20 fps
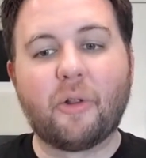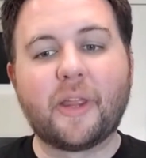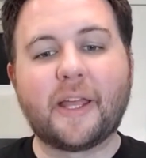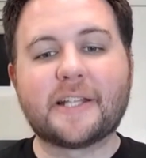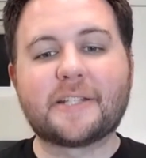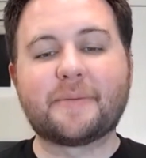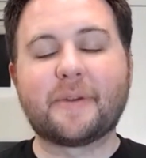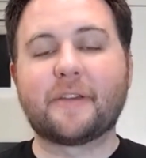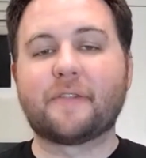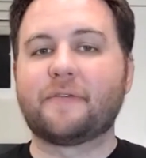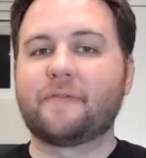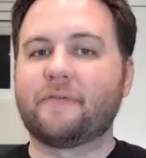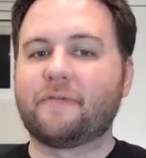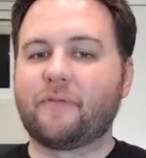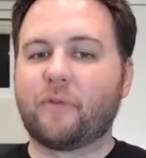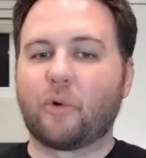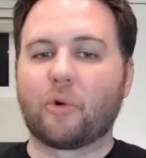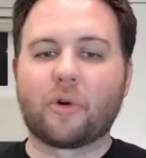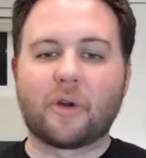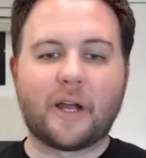Only had to make
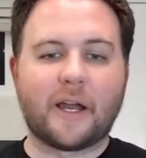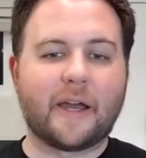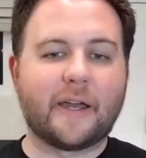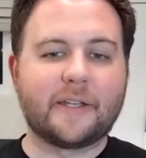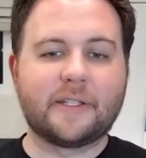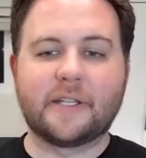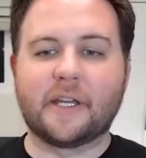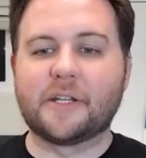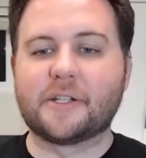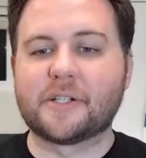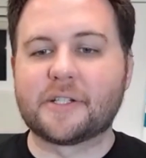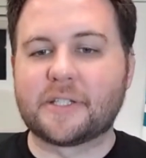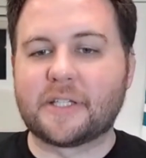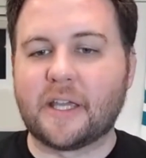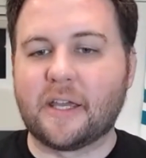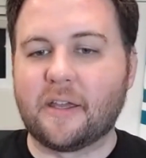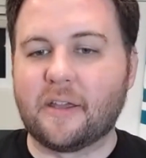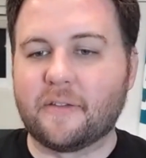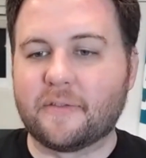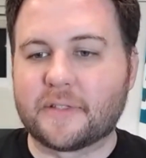four high danger
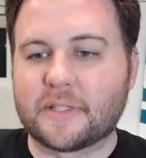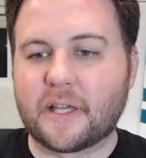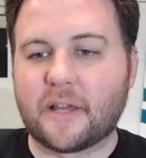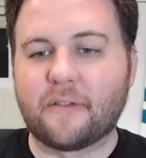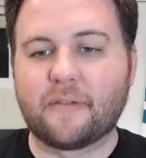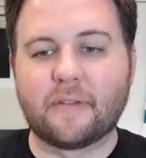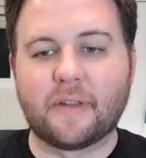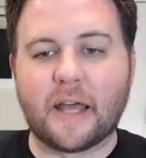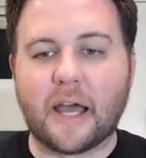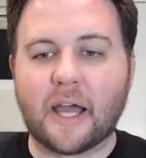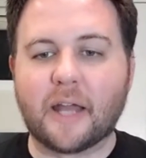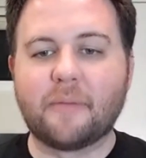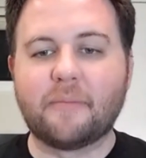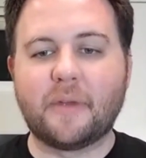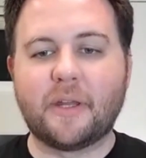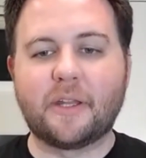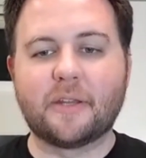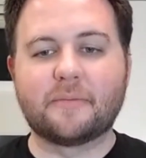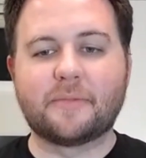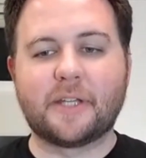saves, had nine
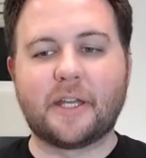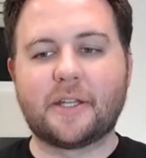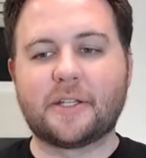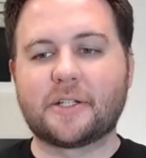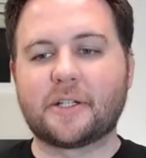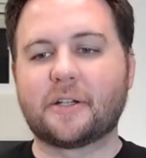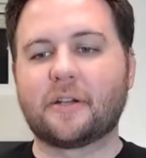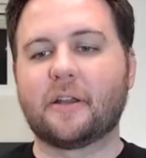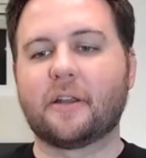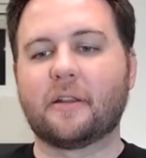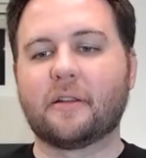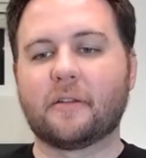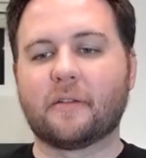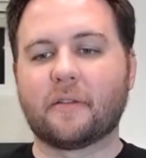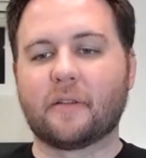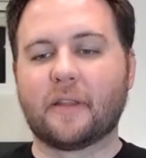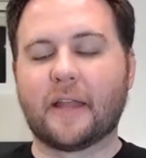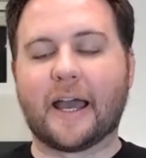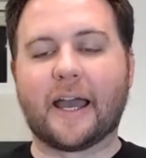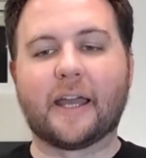medium danger and
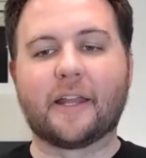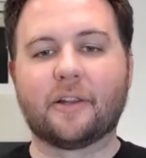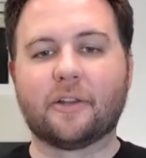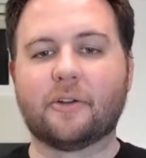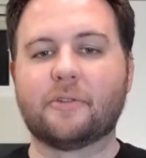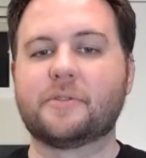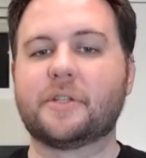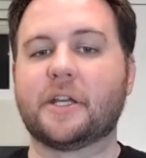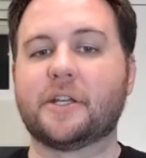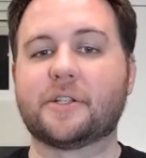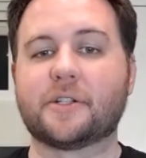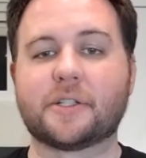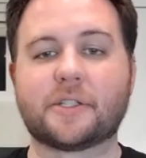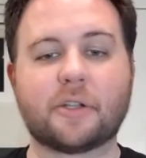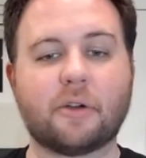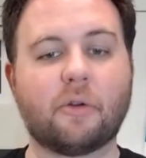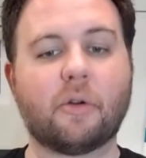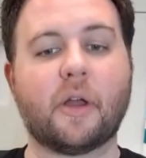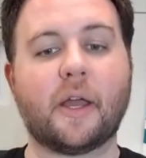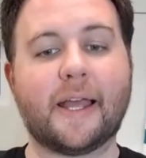nine low danger.
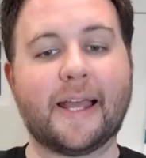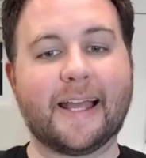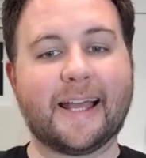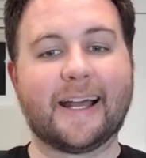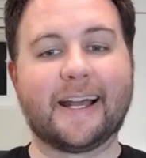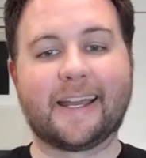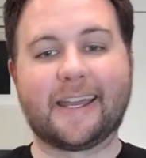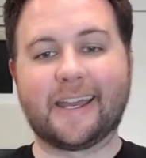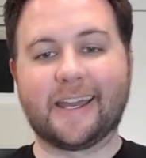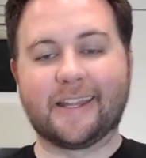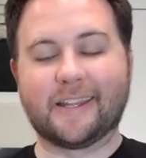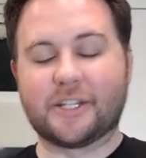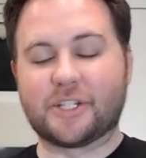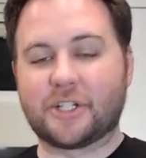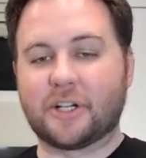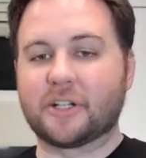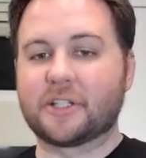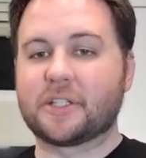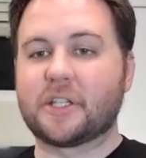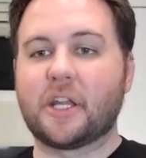So again, the
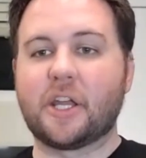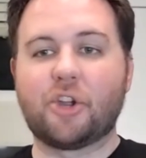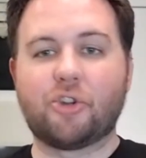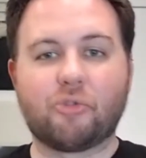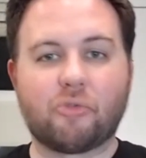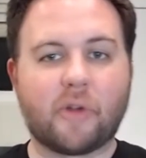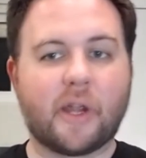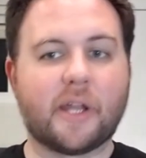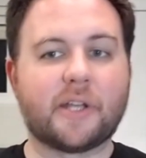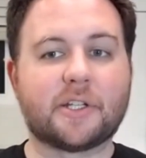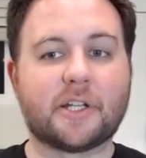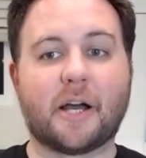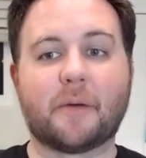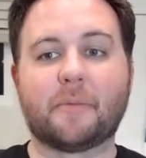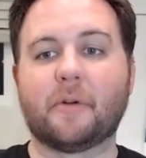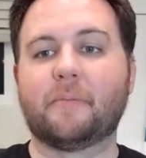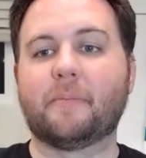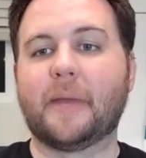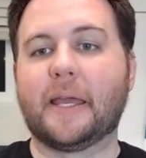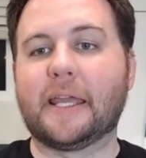Sharks did a great
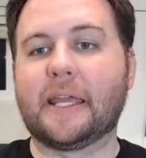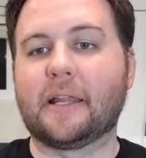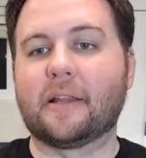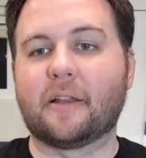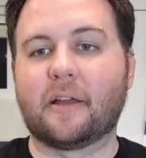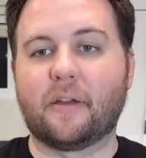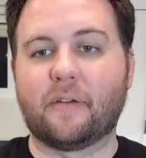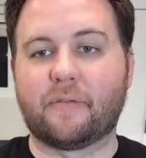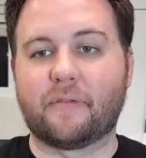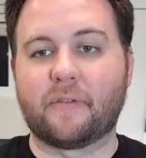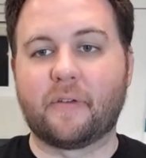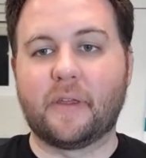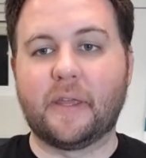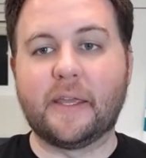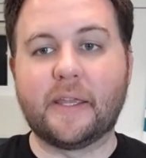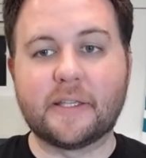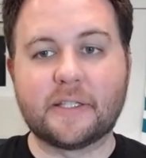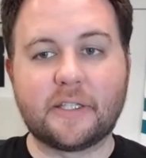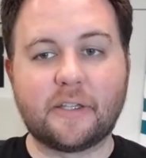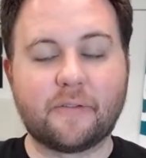job of making life
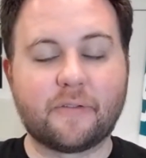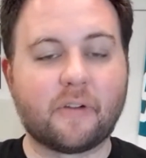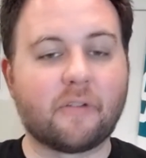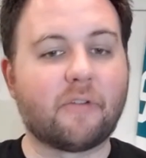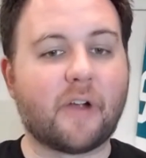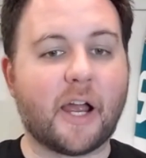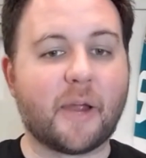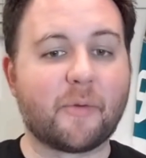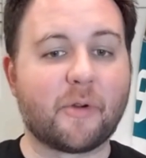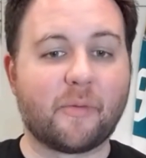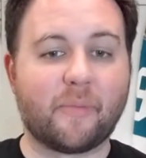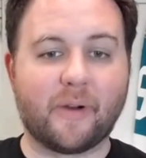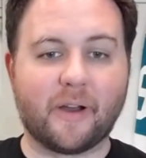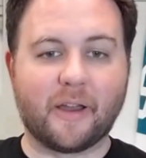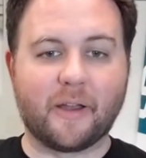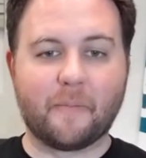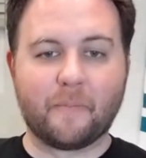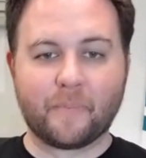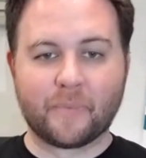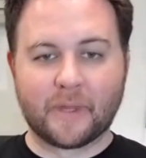easy for Reimer
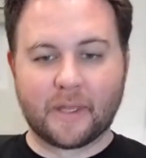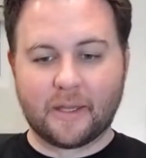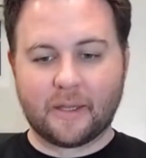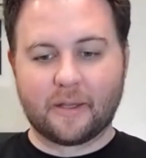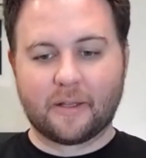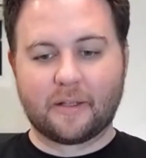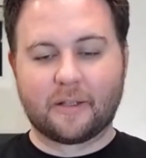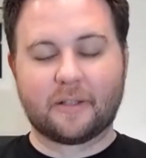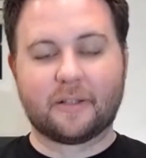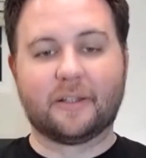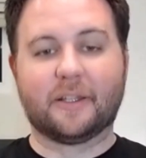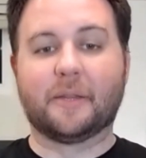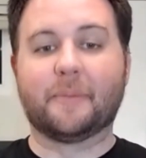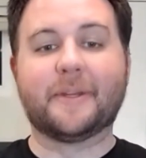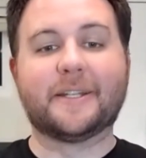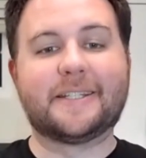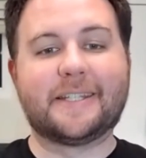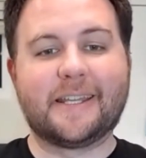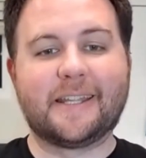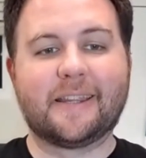by
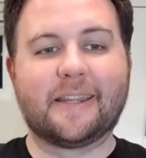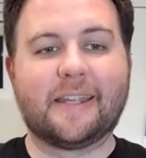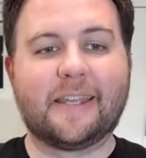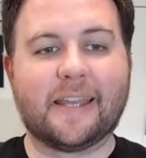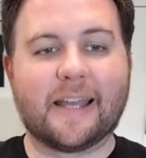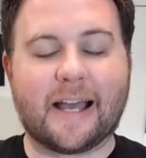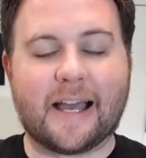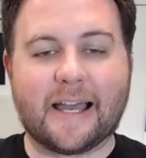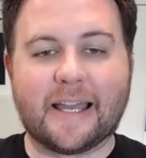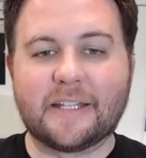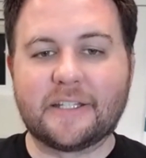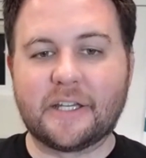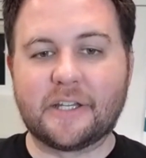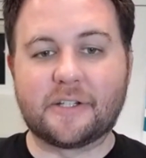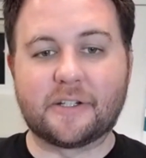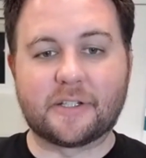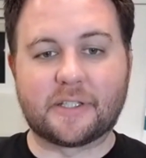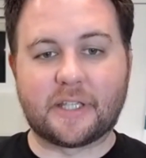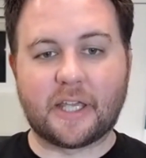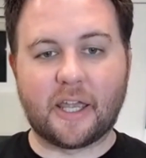limiting the high
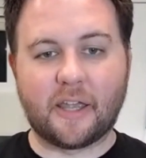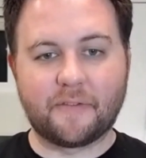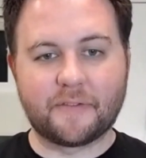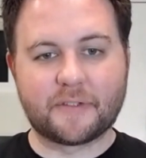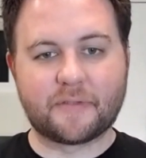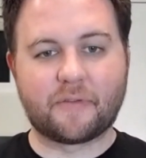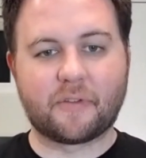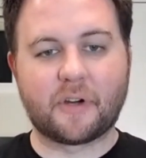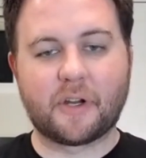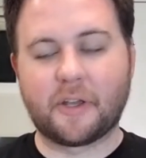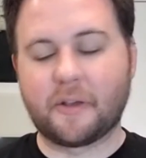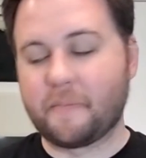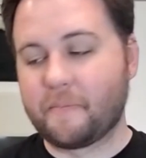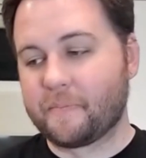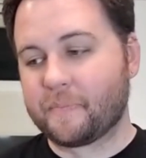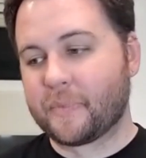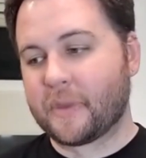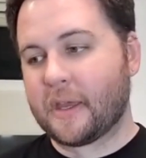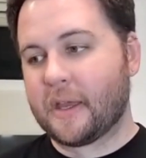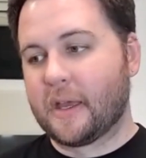danger saves for
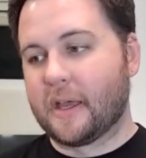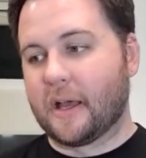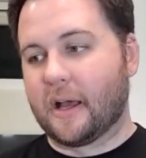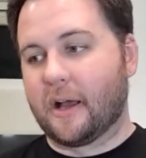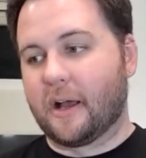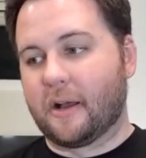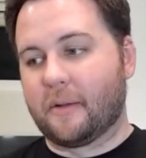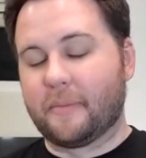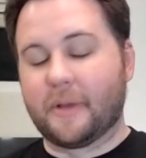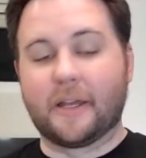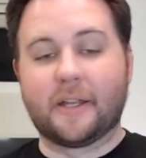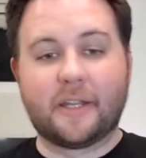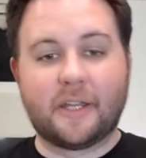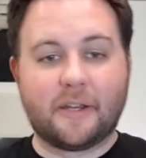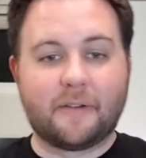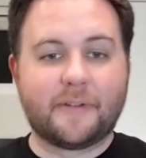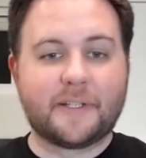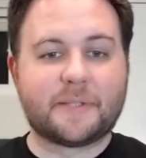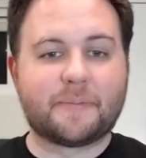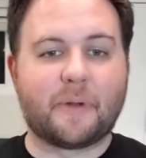him. Um, and
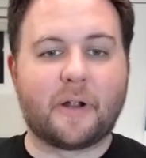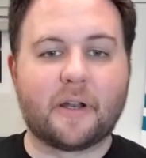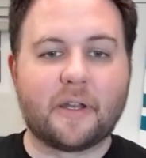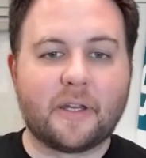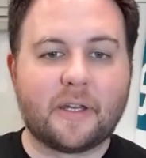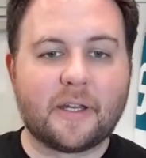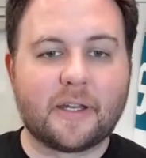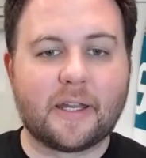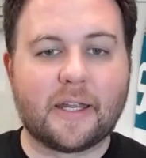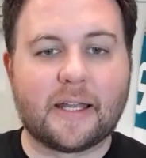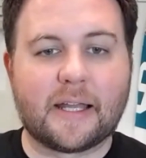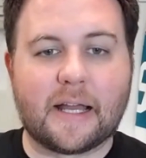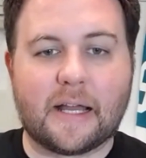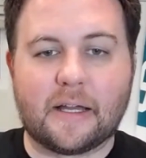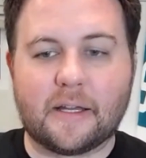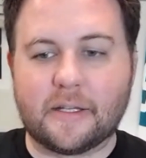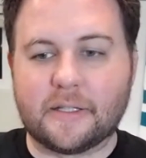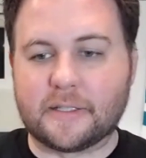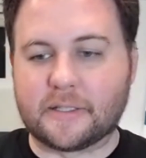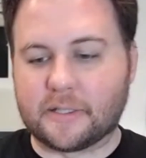he responded in, in
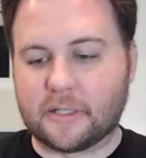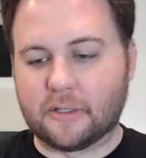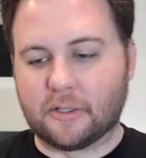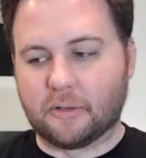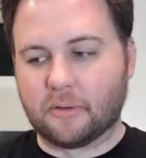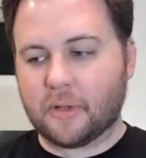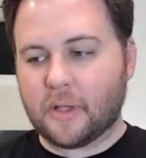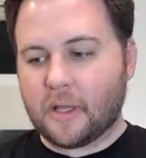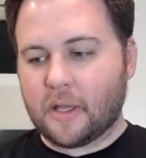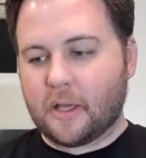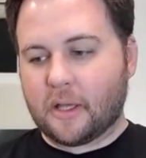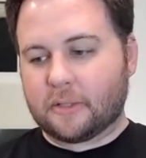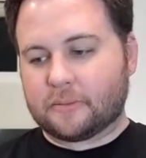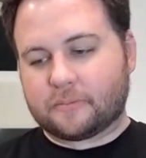kind. So